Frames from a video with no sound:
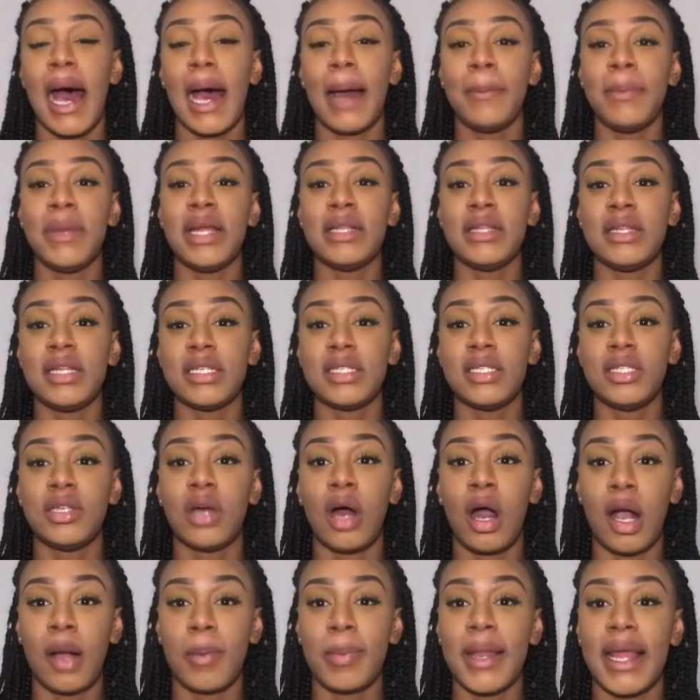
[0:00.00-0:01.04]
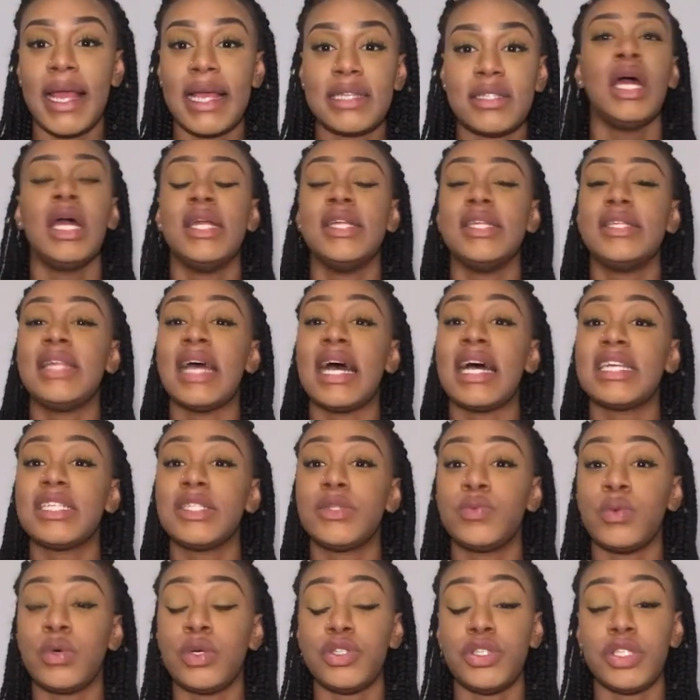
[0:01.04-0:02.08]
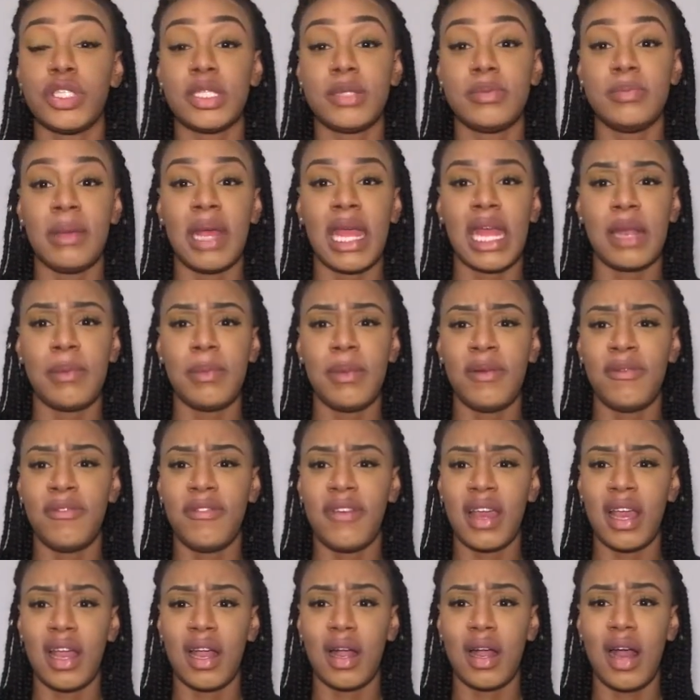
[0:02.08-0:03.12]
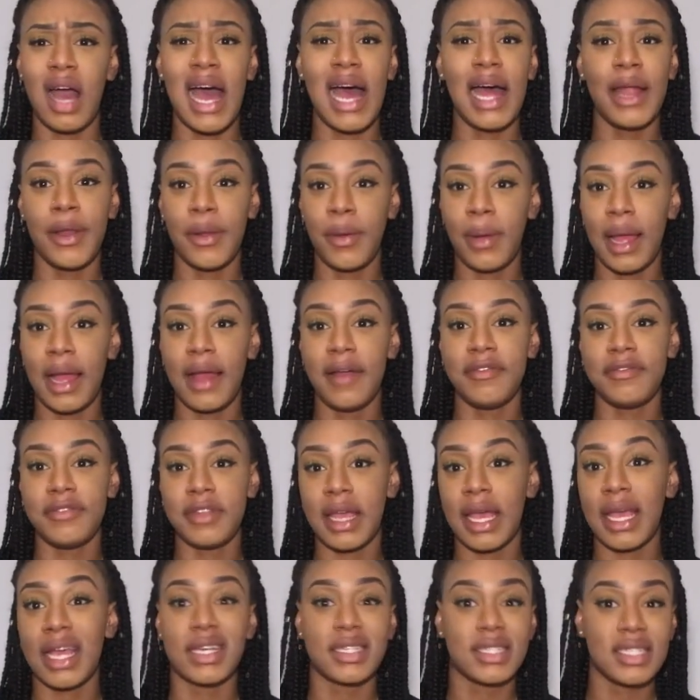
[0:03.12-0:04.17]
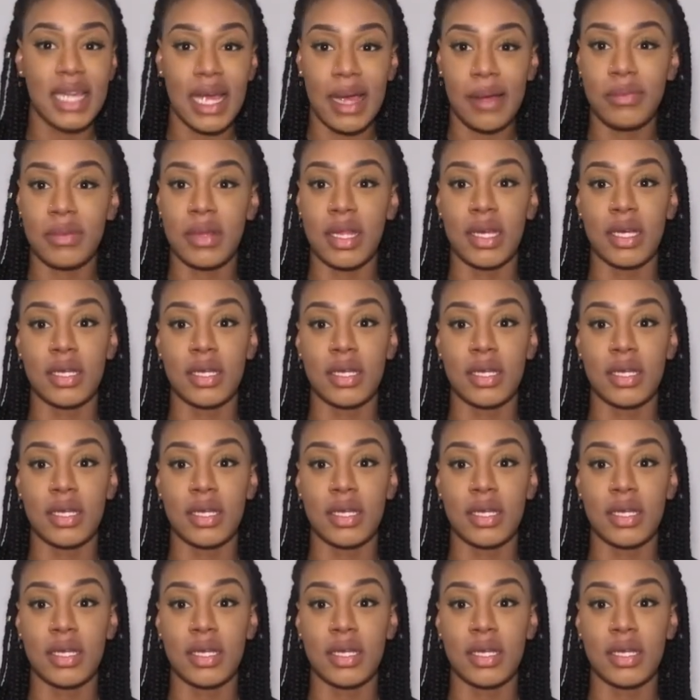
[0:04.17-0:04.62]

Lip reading: I'm in this dark place. That's what just made me think, I don't have to accept